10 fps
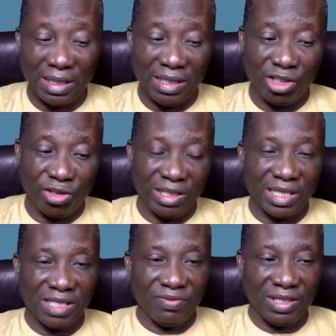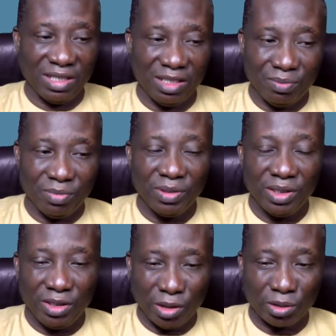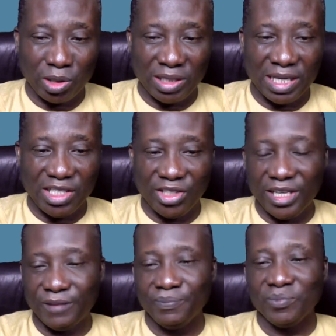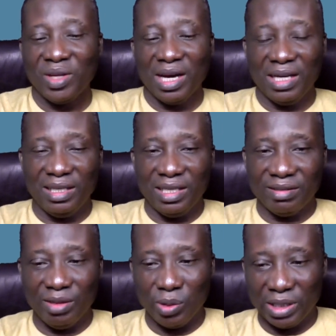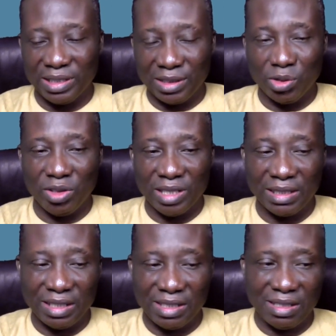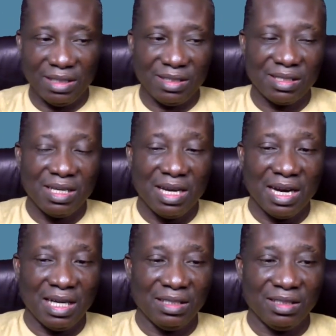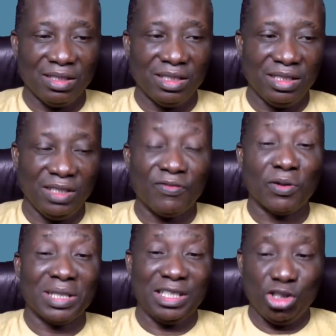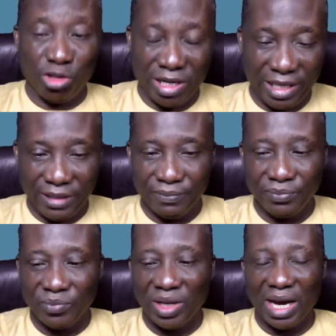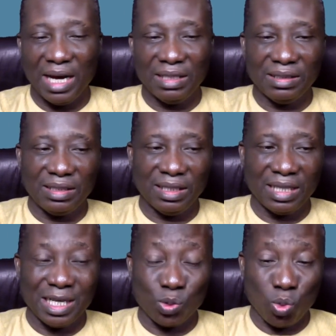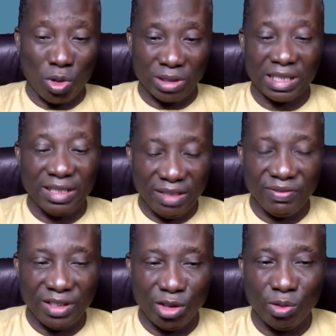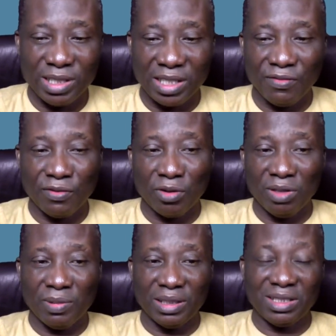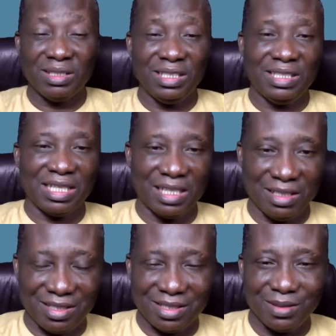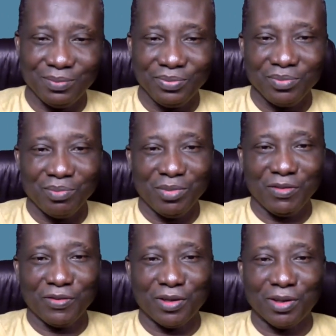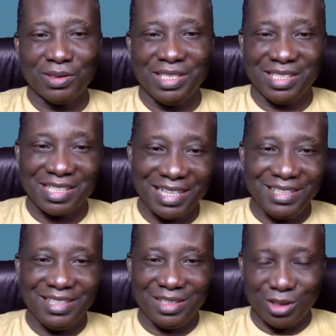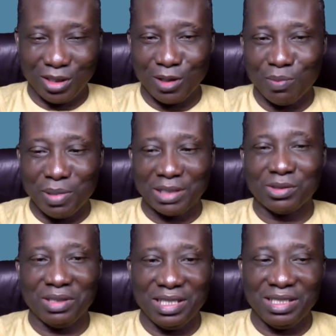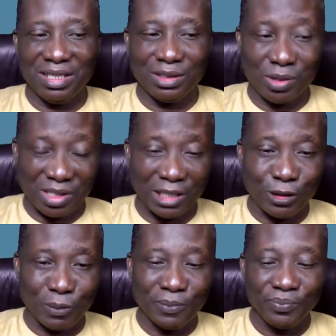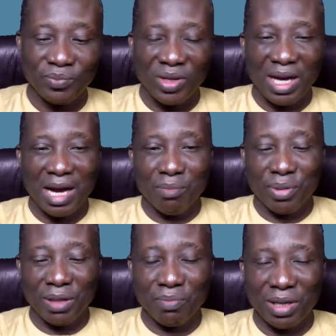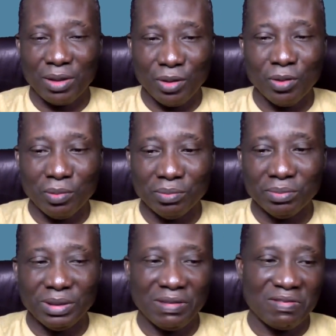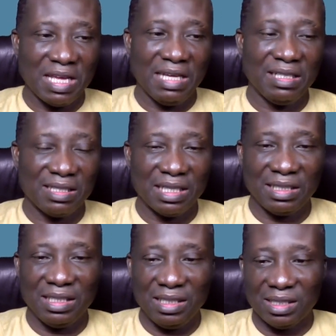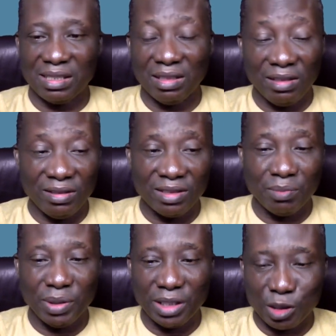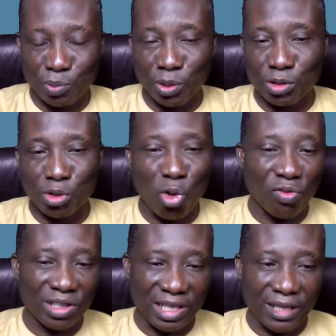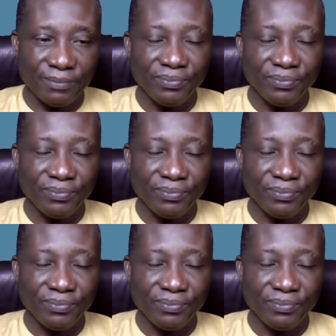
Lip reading: He trained as a veterinary doctor in Nigeria and then relocated to the United States and did further training, and has worked and lived in the USA for about 3 decades before deciding to come back to Nigeria to set up and bring back home the things that he's learned and been exposed to over there,